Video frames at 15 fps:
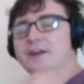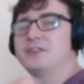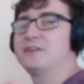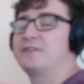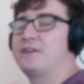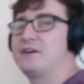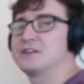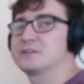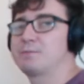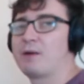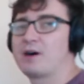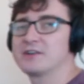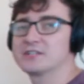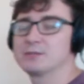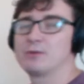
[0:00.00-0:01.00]
The first
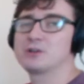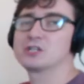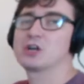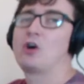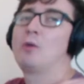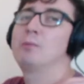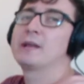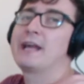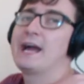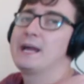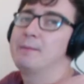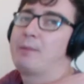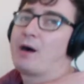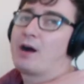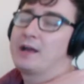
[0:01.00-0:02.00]
bar is the most
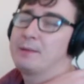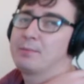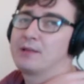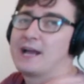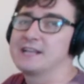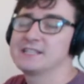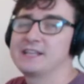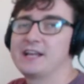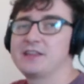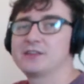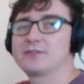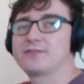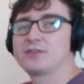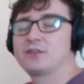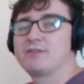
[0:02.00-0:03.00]
complicated bar he plays, and then
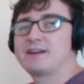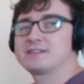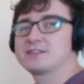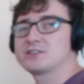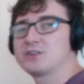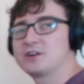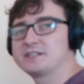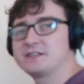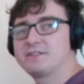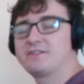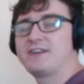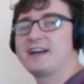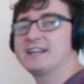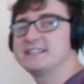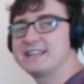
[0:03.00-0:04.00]
for the rest of the song, as it
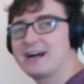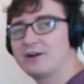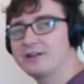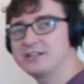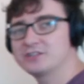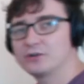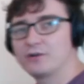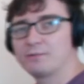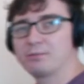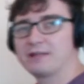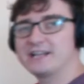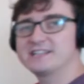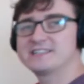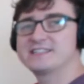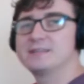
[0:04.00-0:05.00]
fades out, he sort of
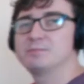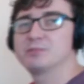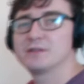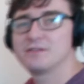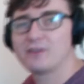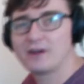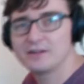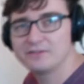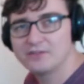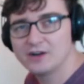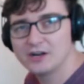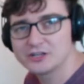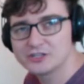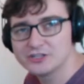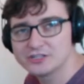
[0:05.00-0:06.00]
plays simplified
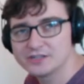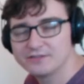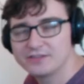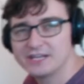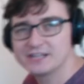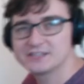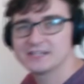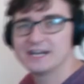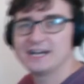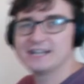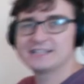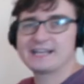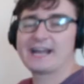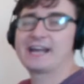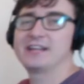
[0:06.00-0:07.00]
versions of this,
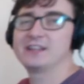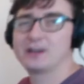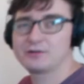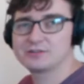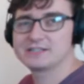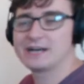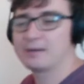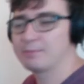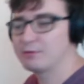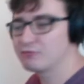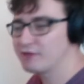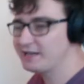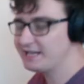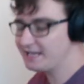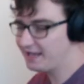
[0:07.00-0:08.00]
taking notes out. But
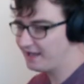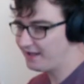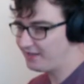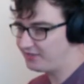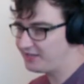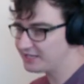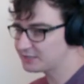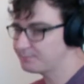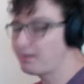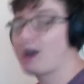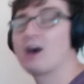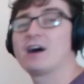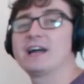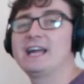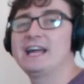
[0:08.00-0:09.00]
really, this
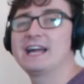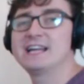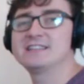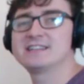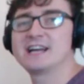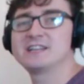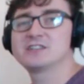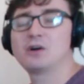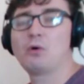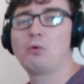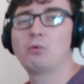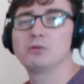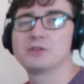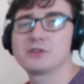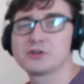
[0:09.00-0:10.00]
bar here contains
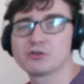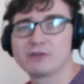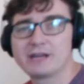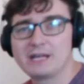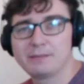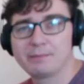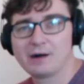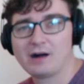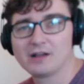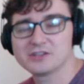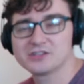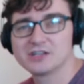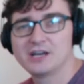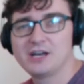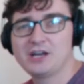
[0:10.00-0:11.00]
all of the tricky
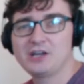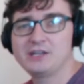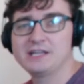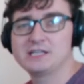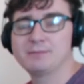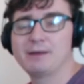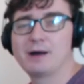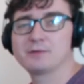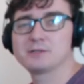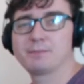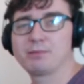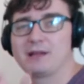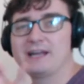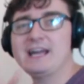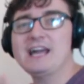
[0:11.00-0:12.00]
parts. You need to be able to
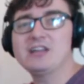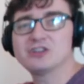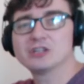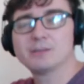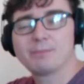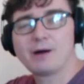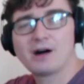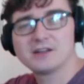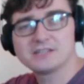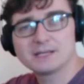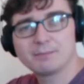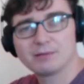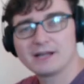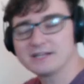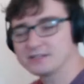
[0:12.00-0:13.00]
play each of the bars he
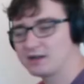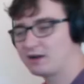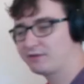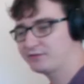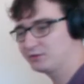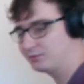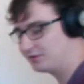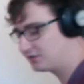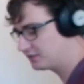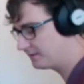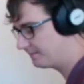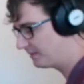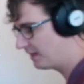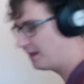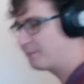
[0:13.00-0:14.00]
plays afterwards.
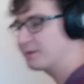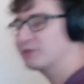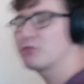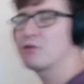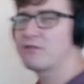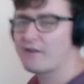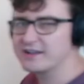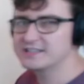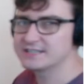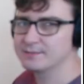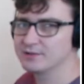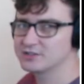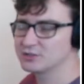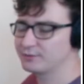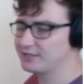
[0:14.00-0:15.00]
But they're all very
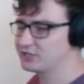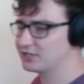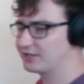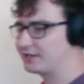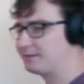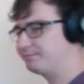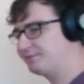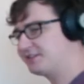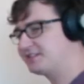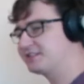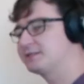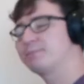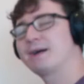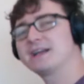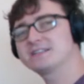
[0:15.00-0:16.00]
similar to each other. This is
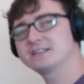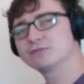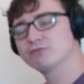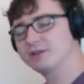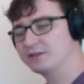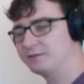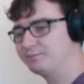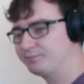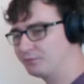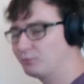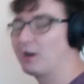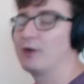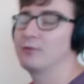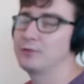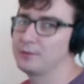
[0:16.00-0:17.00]
the basic rhythm.
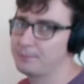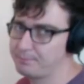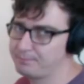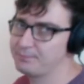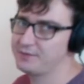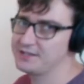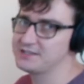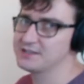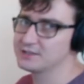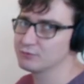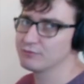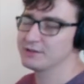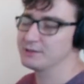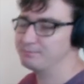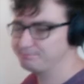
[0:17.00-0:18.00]
Well, this is the
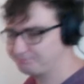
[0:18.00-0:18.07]
rhythm.